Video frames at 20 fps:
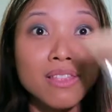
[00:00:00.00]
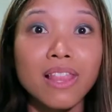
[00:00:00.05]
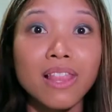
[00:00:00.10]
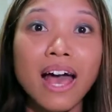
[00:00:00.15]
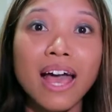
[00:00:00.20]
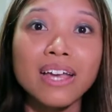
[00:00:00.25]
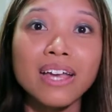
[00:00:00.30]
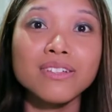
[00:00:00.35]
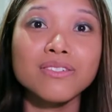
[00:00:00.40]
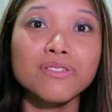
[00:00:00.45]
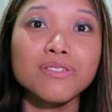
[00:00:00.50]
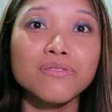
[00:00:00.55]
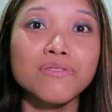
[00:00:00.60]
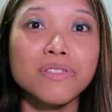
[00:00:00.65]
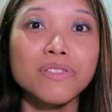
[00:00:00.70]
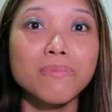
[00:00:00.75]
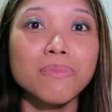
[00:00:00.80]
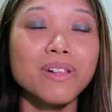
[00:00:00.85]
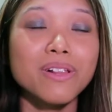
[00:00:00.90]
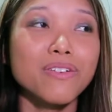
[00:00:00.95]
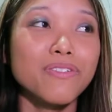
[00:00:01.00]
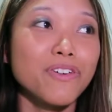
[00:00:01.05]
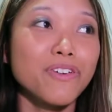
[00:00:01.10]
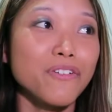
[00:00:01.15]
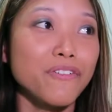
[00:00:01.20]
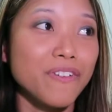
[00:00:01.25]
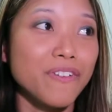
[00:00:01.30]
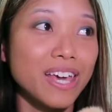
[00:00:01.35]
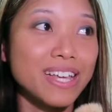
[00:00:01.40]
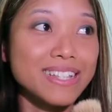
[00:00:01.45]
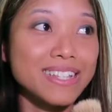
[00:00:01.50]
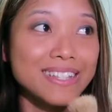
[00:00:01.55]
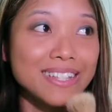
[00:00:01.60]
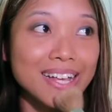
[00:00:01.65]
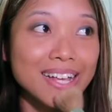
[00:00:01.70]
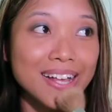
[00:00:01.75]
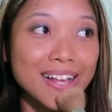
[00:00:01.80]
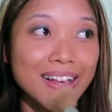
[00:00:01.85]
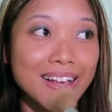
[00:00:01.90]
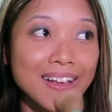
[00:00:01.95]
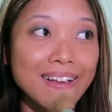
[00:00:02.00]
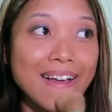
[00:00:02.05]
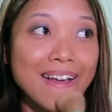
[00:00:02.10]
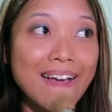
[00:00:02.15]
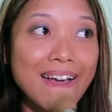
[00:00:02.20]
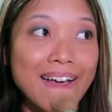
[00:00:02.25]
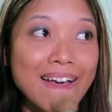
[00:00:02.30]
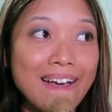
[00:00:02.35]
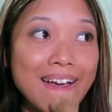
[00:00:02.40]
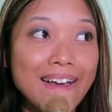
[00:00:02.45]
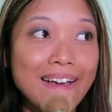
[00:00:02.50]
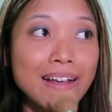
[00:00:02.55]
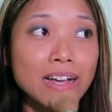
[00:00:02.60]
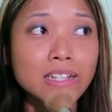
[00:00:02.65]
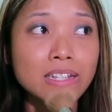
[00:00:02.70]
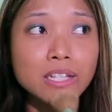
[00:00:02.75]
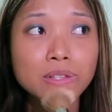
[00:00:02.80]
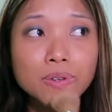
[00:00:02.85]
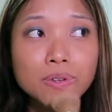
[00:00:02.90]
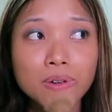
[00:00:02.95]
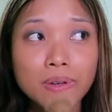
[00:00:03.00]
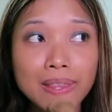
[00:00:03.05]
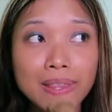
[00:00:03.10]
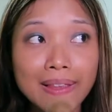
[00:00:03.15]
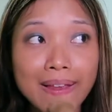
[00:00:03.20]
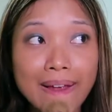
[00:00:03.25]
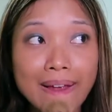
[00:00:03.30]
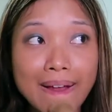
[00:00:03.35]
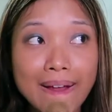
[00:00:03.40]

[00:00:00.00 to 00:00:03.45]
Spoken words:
light sort of in the middle of your face, and I just do it on